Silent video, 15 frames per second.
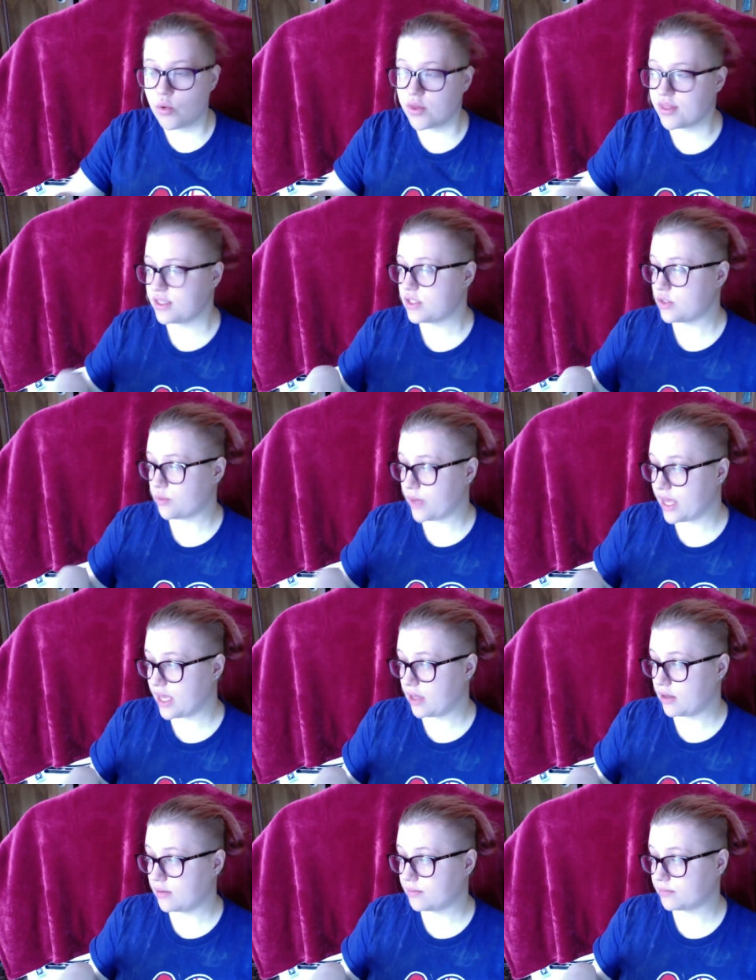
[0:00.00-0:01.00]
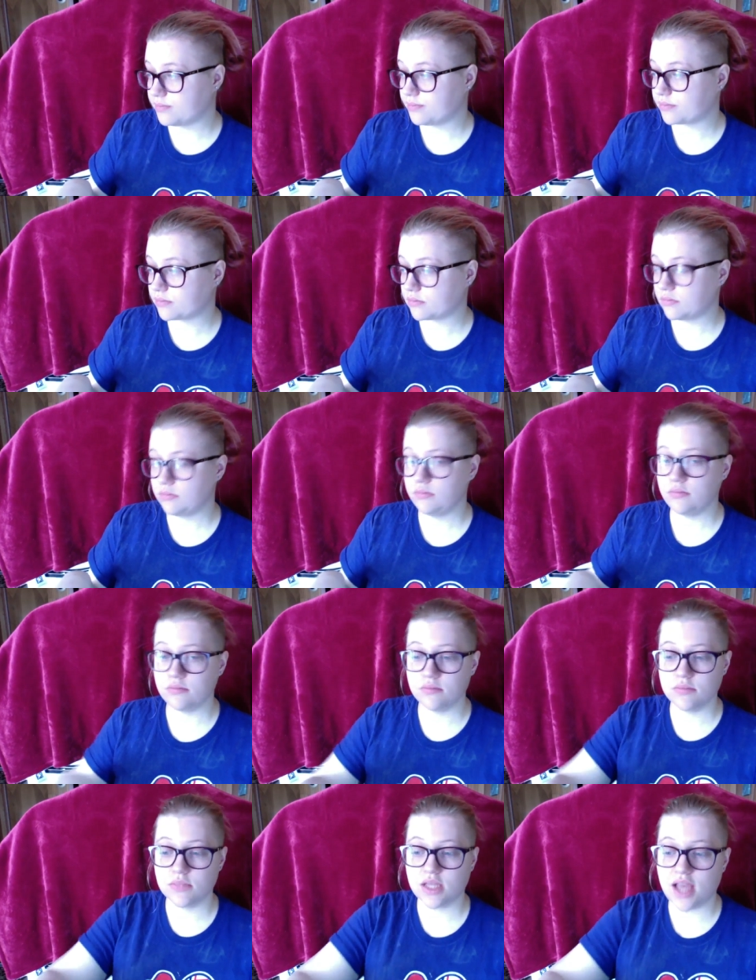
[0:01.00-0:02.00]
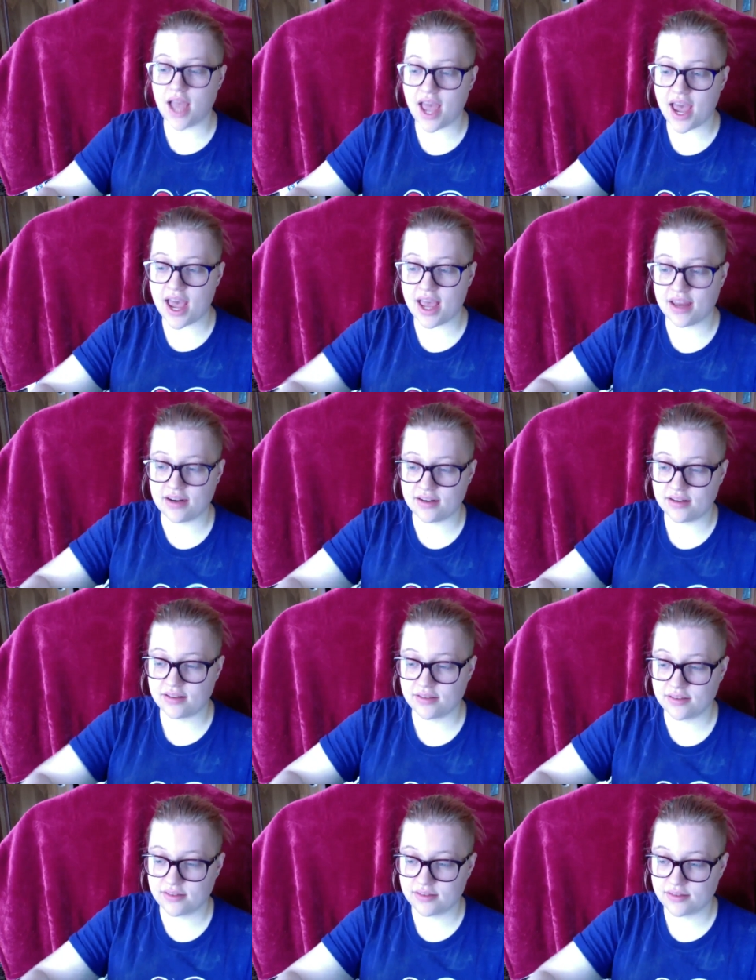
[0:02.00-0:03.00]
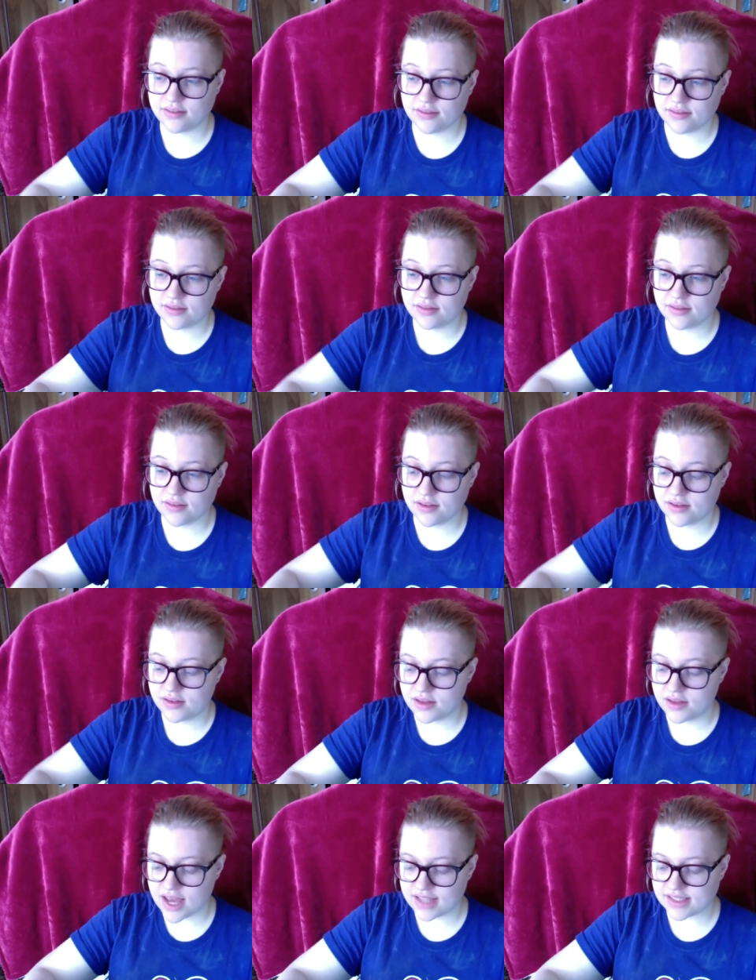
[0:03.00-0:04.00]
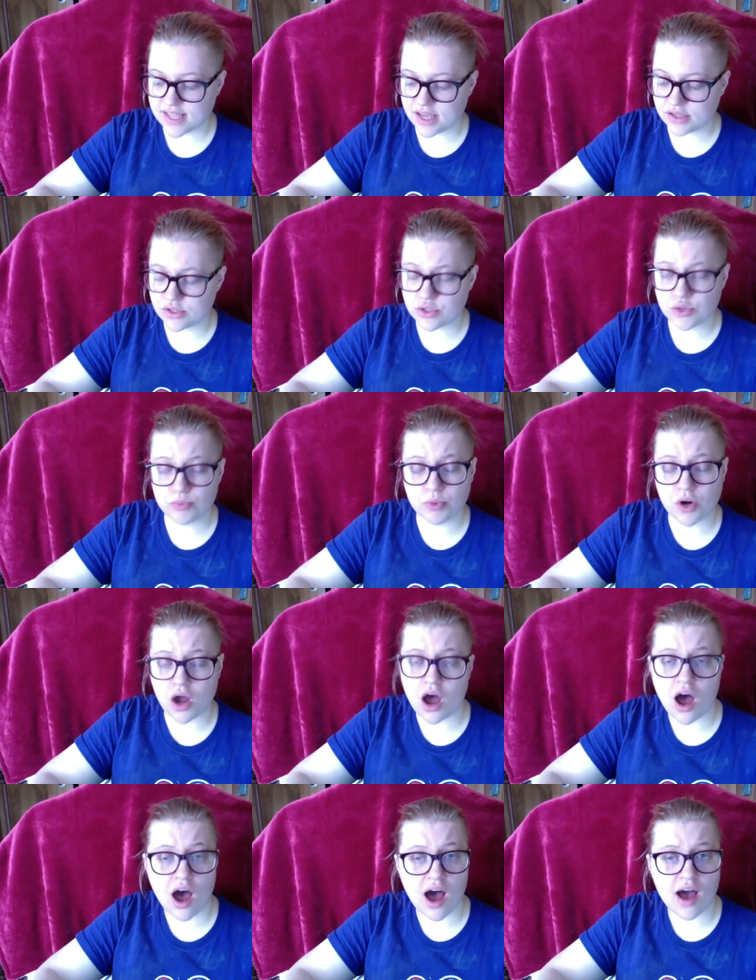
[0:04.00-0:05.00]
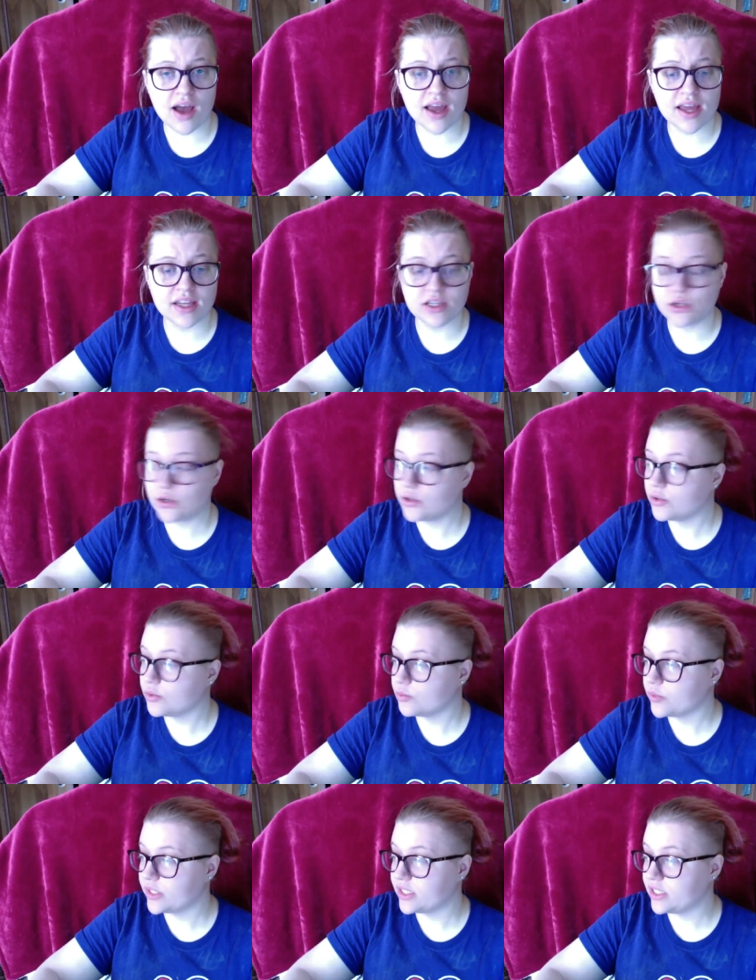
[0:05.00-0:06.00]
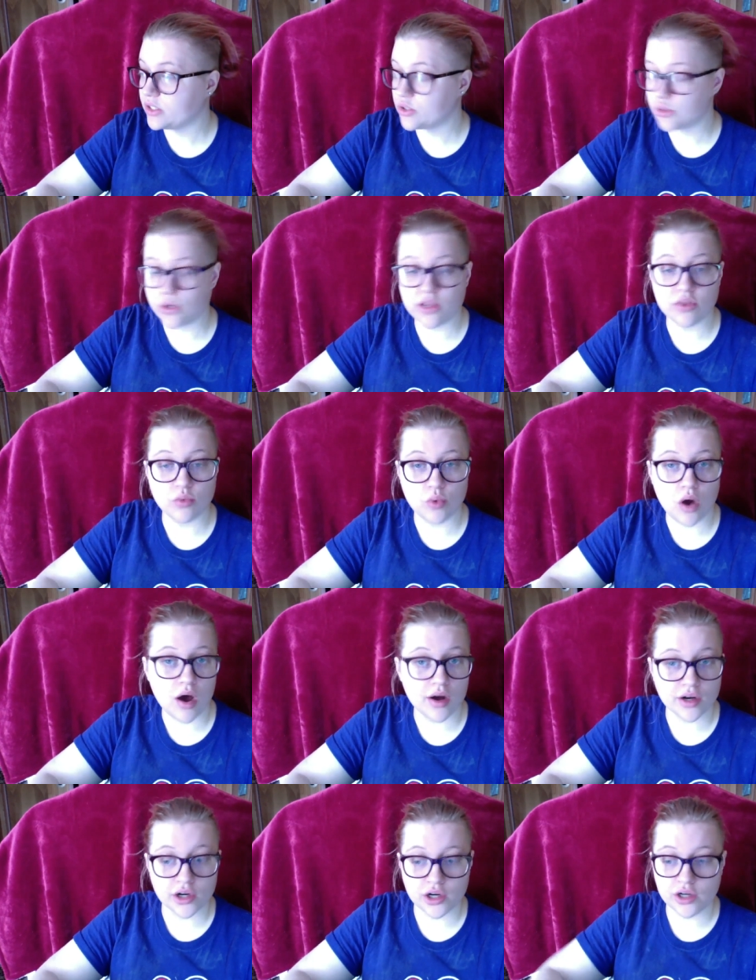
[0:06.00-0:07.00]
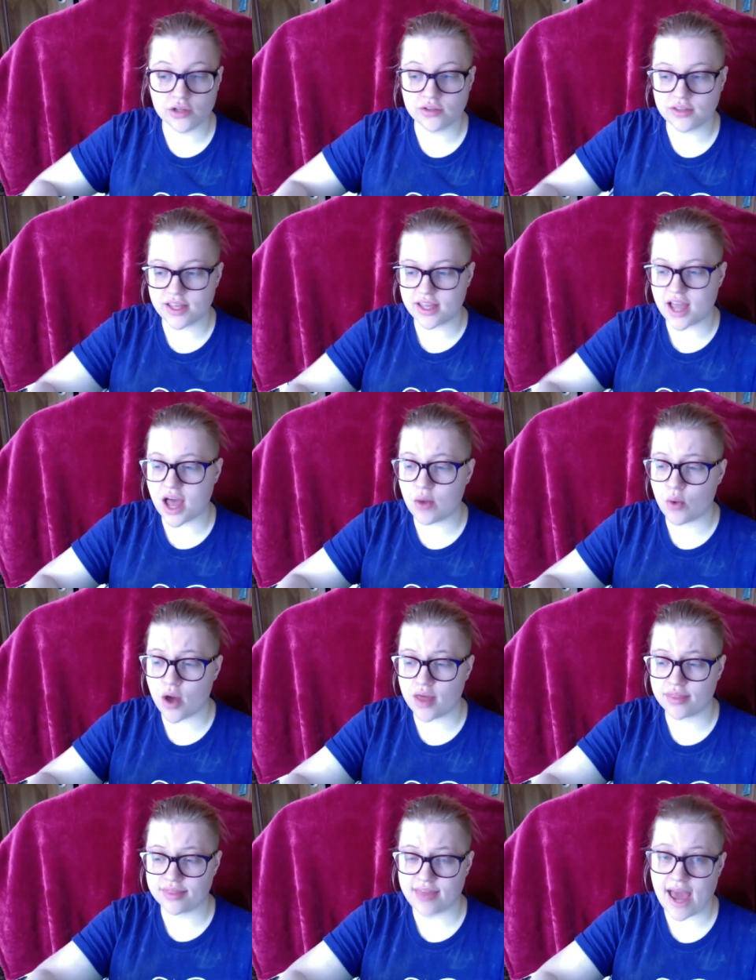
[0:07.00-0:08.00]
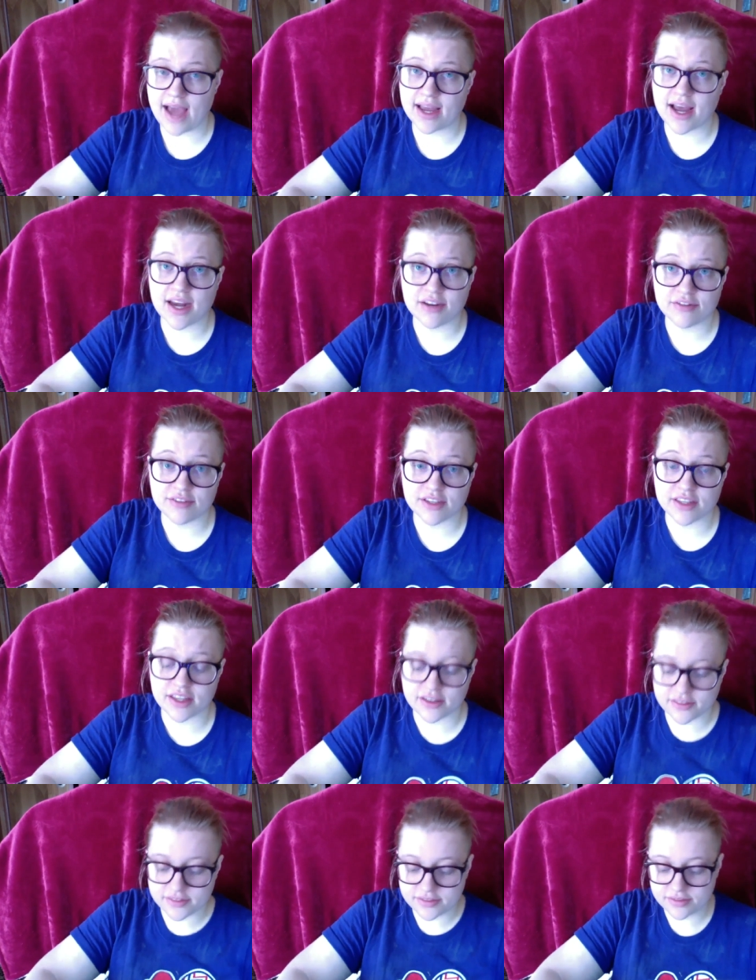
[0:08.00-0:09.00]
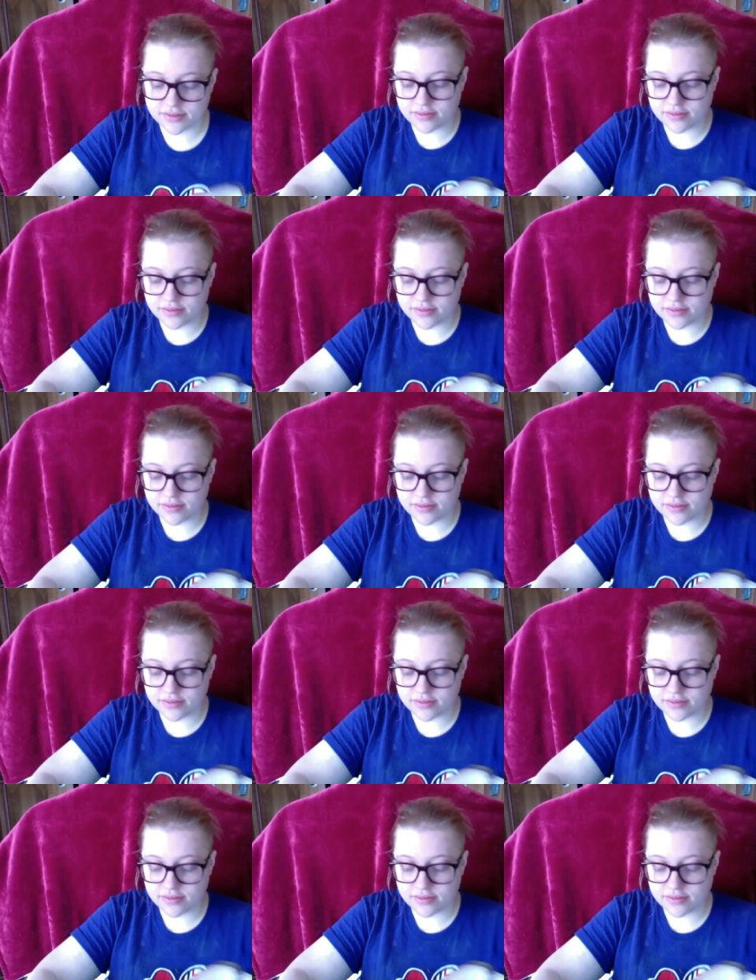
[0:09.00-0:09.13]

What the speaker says: with a swing and it's like super hot and you're really enjoying the water. Like I want that kind of feeling.